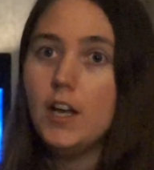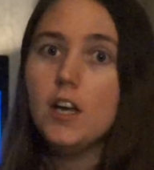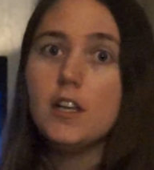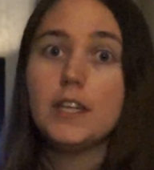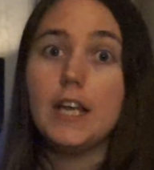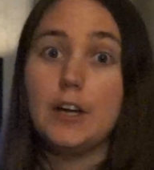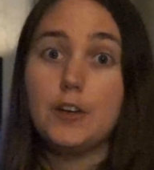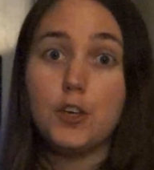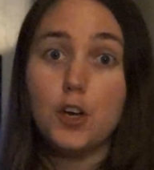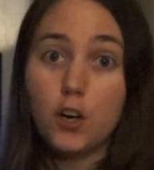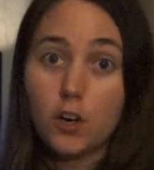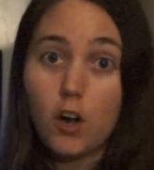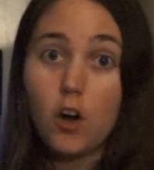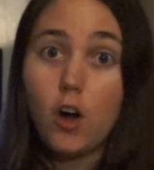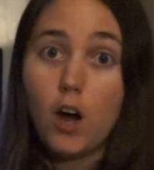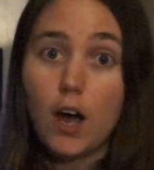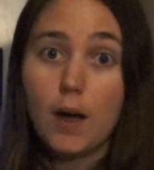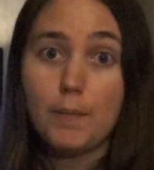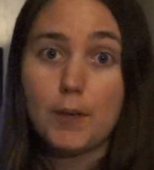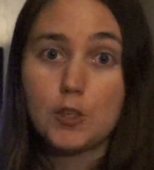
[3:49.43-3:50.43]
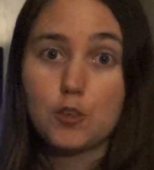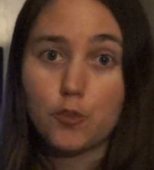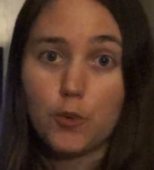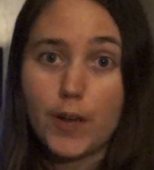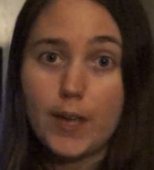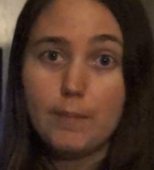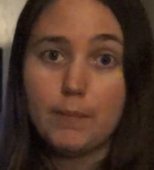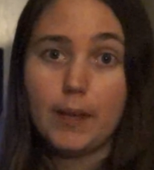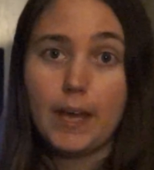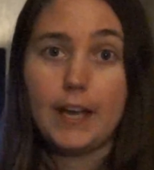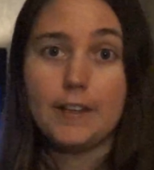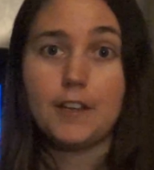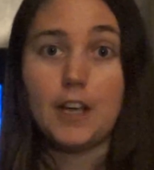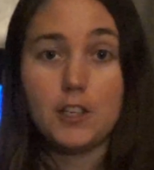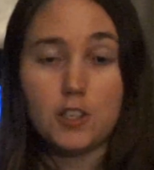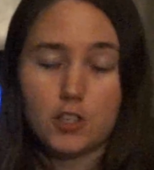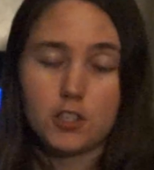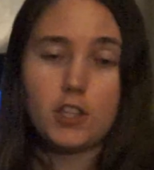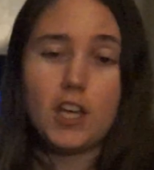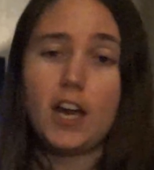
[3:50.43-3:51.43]
Now, Yokohama Dreamland, I
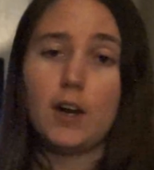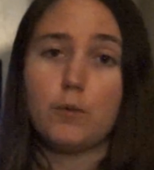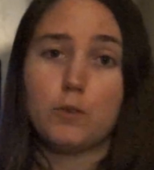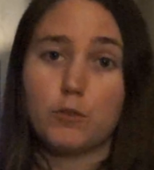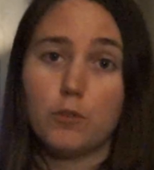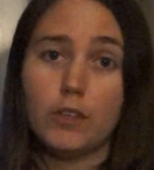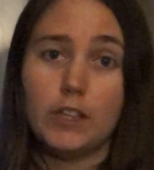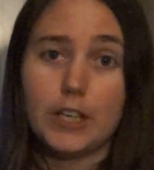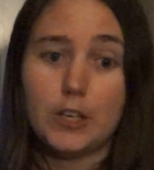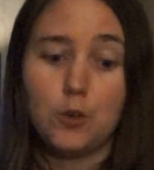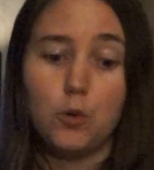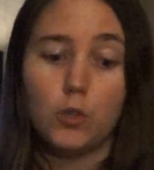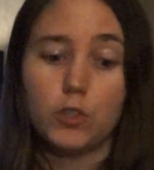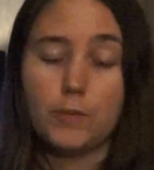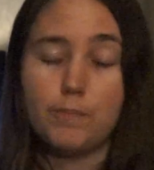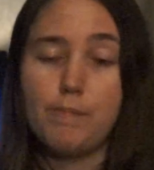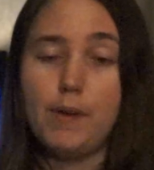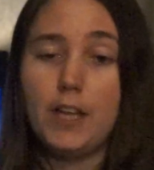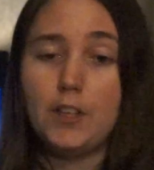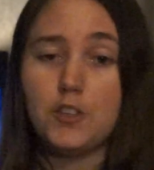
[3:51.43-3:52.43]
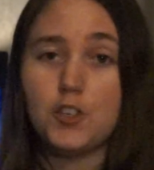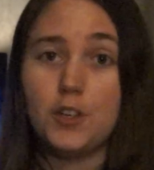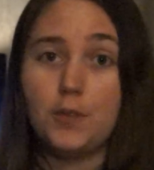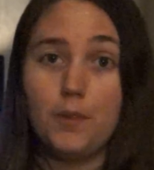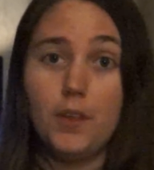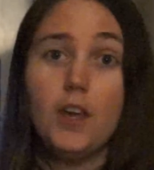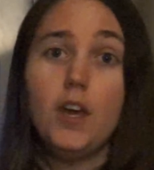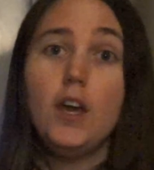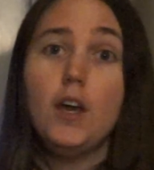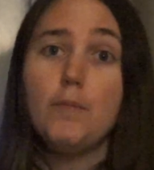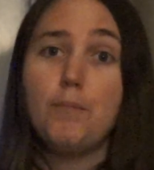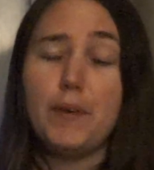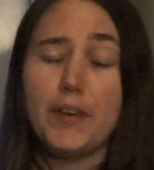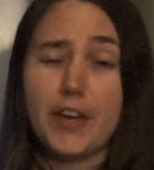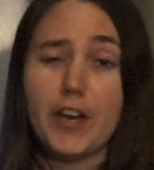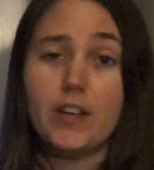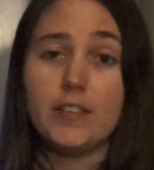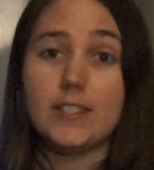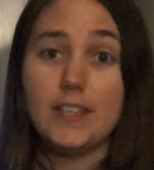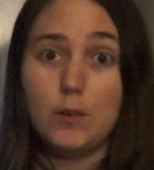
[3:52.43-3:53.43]
just thought it was really cool to mention
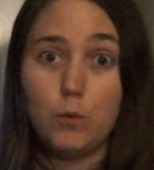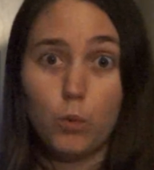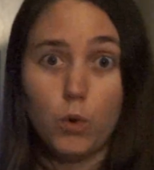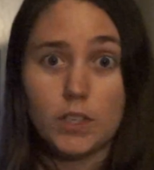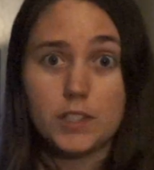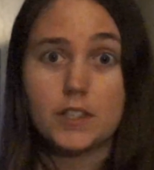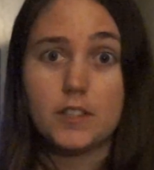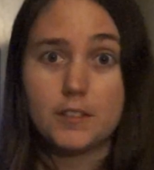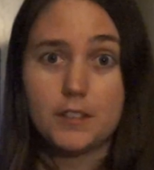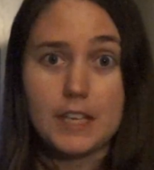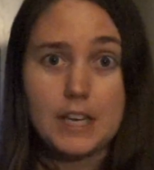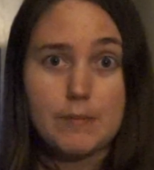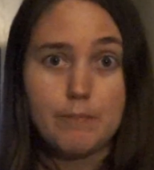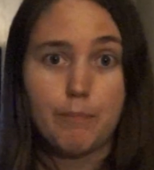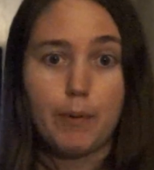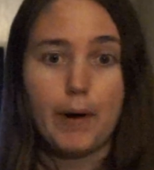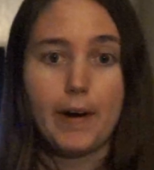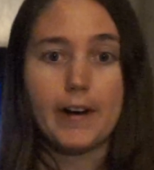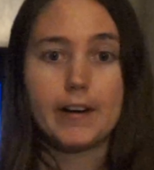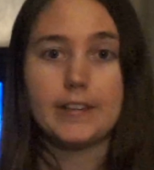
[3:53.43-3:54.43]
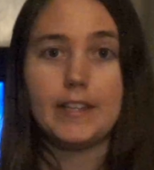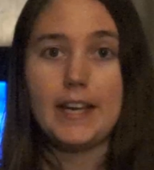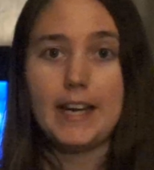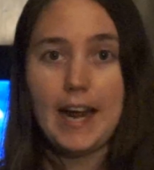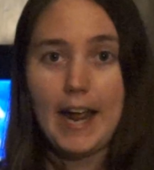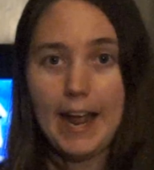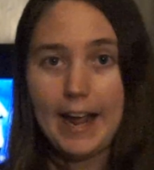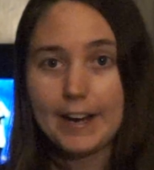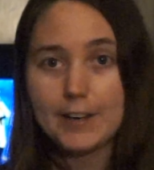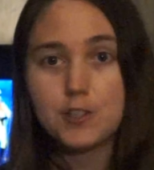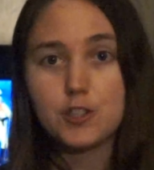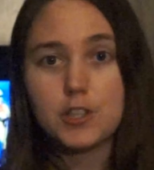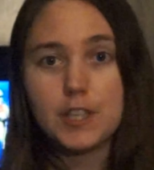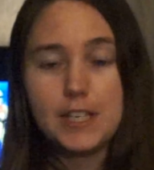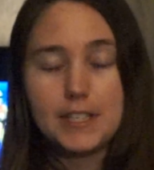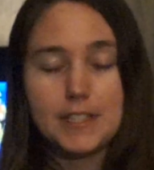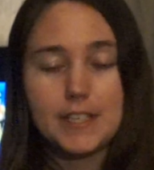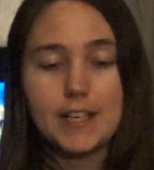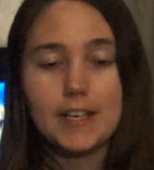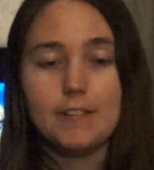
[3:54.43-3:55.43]
because it was a theme park that
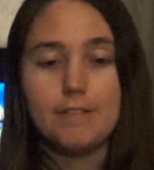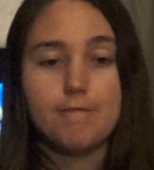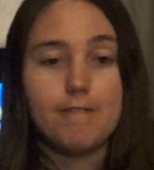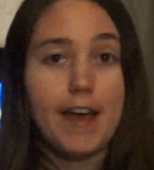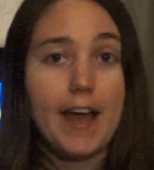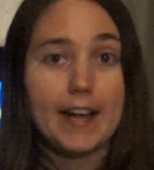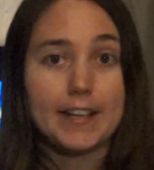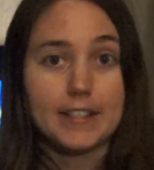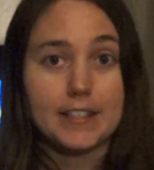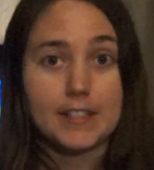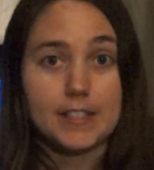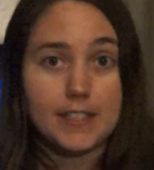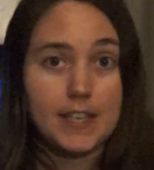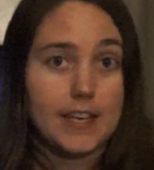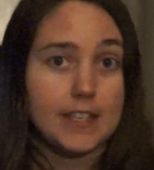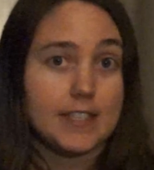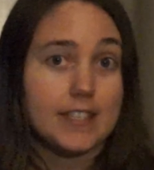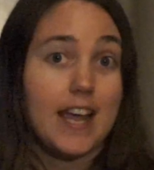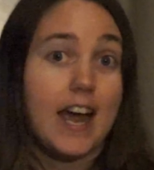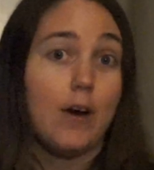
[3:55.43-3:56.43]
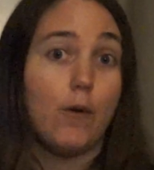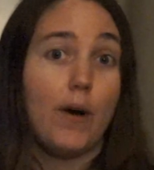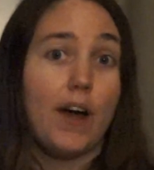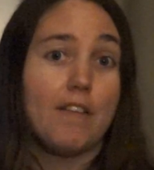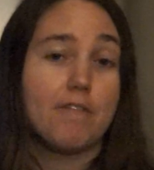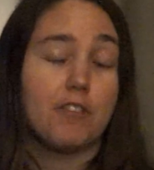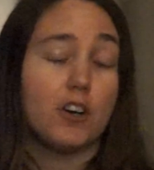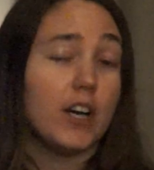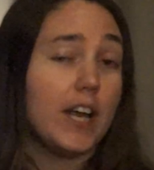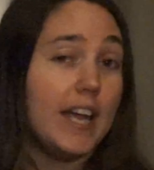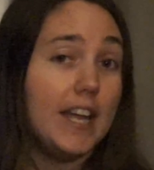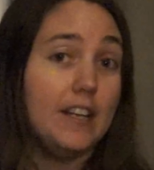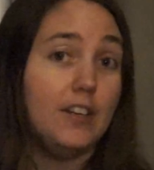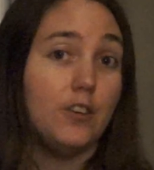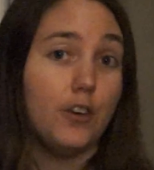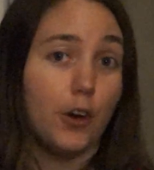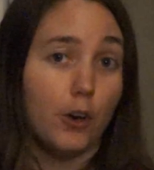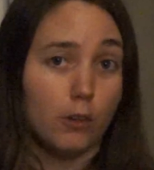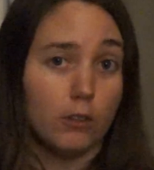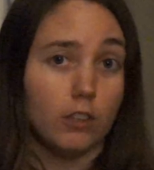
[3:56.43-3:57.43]
actually did in fact exist. However, it
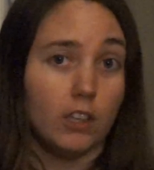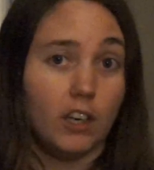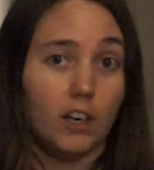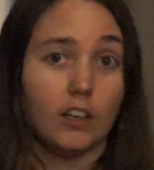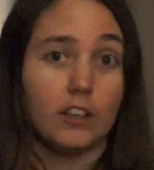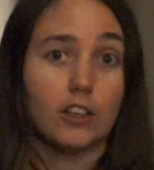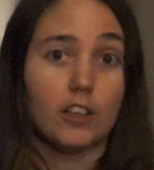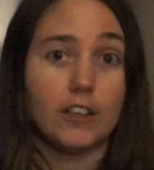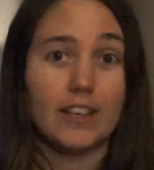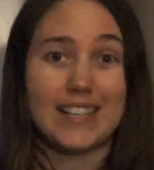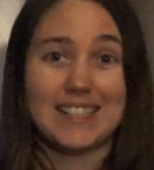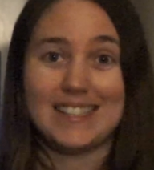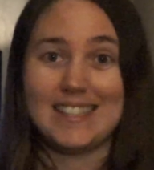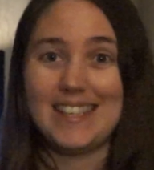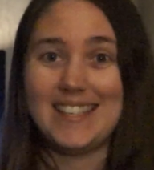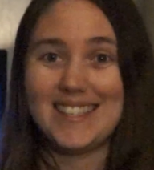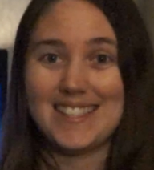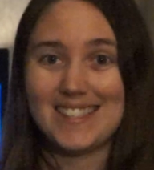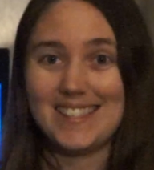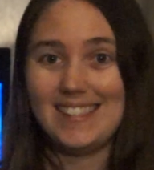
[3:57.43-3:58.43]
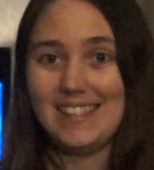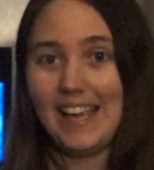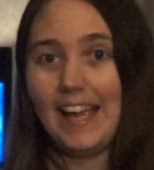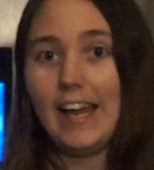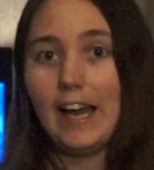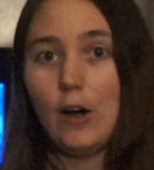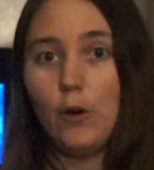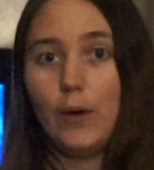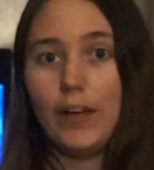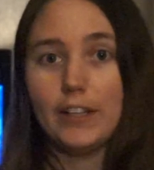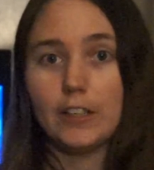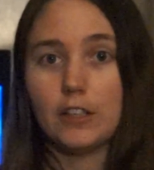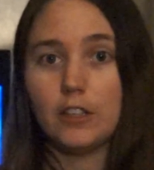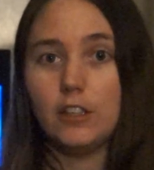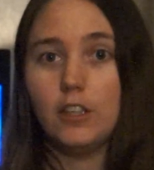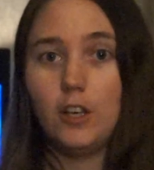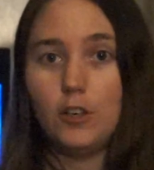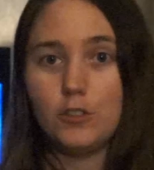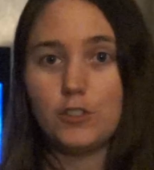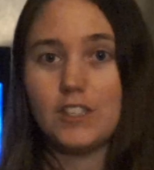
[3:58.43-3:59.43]
no longer exists now and
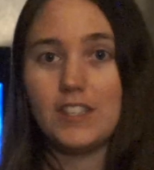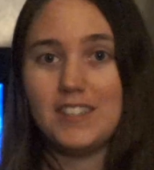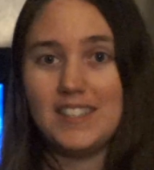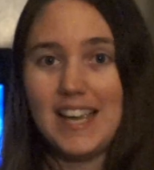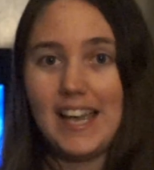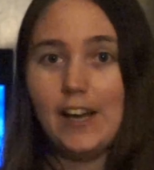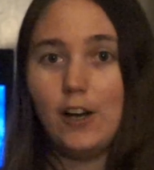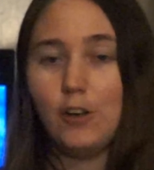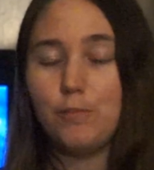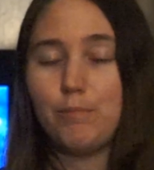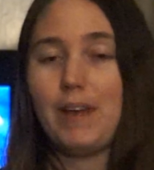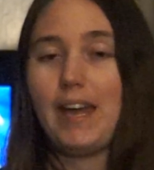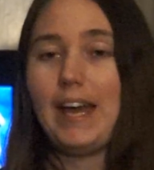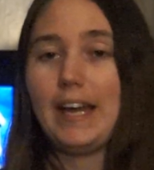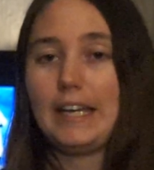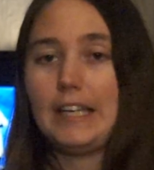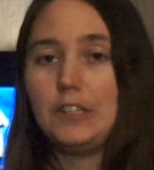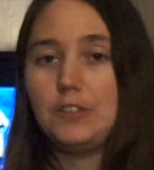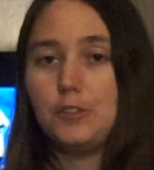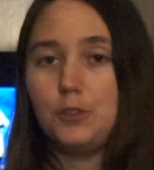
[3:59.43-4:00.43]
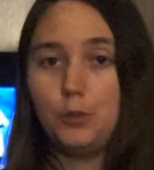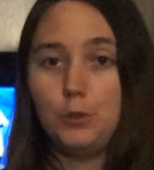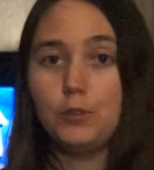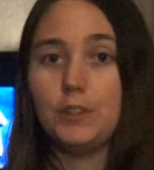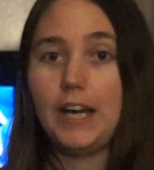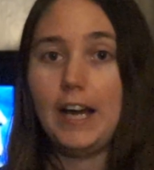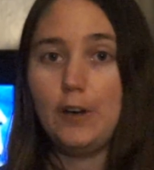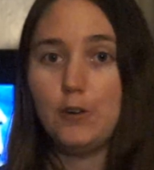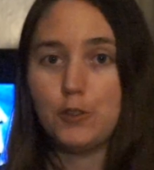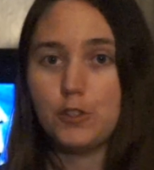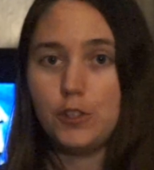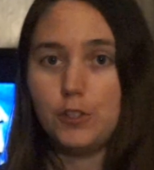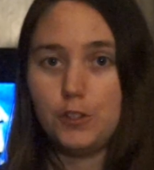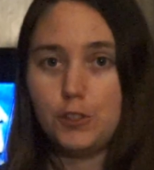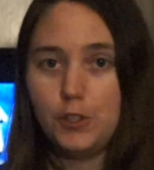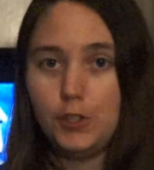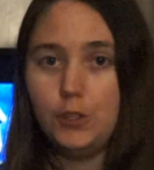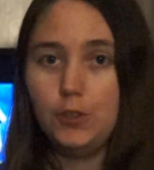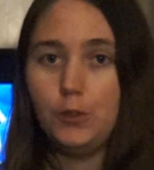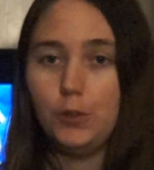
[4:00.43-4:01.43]
closed down back in
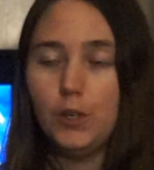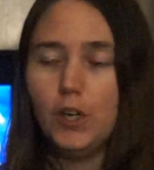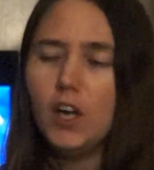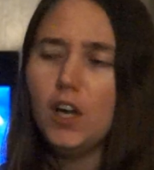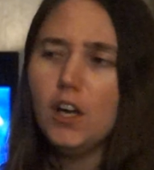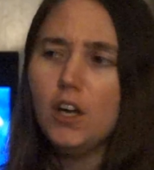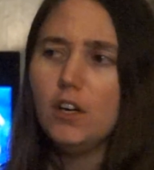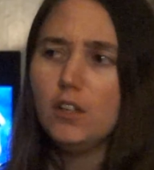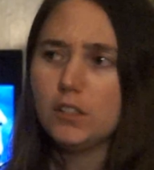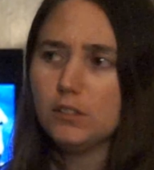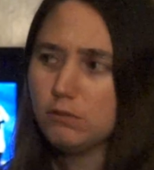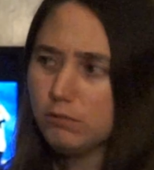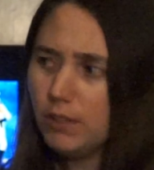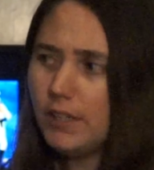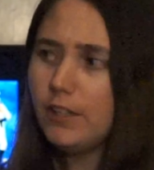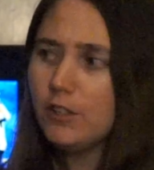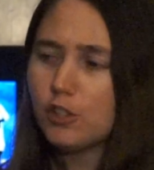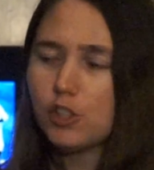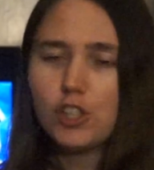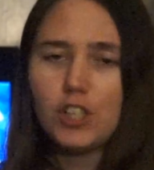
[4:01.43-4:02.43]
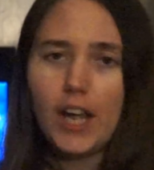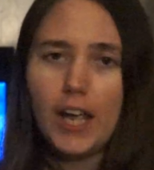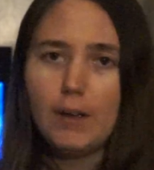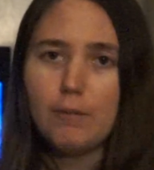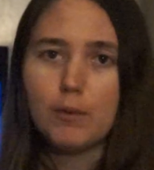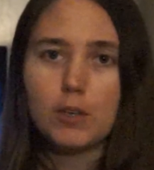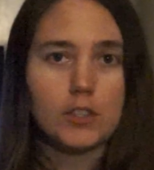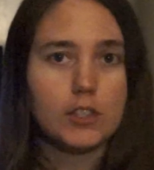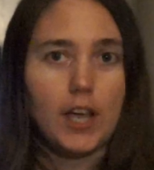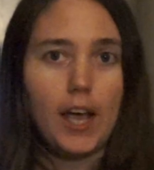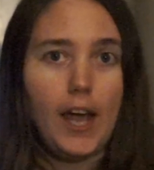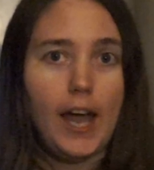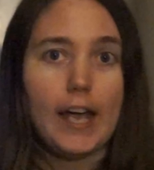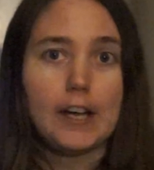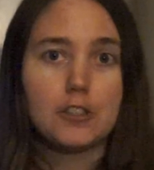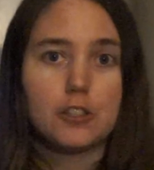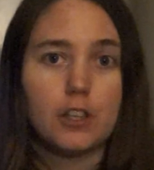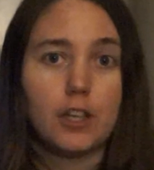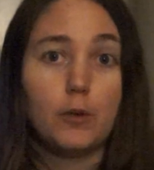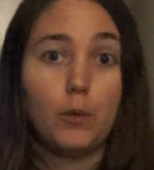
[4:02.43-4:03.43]
2002. Real shame, because I
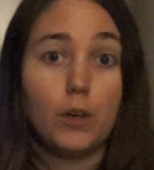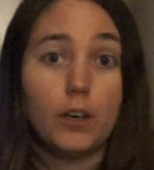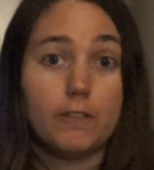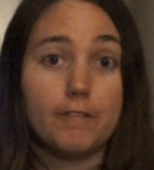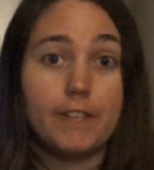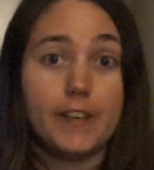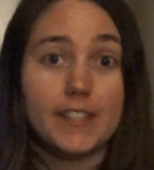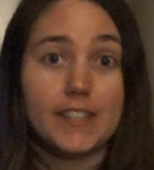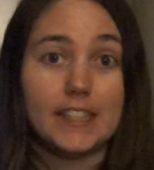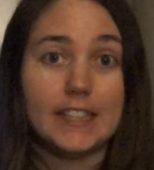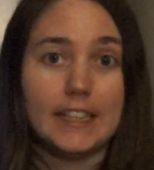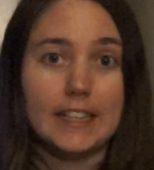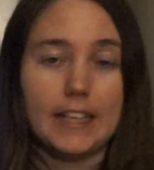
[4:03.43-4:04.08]
actually would have visited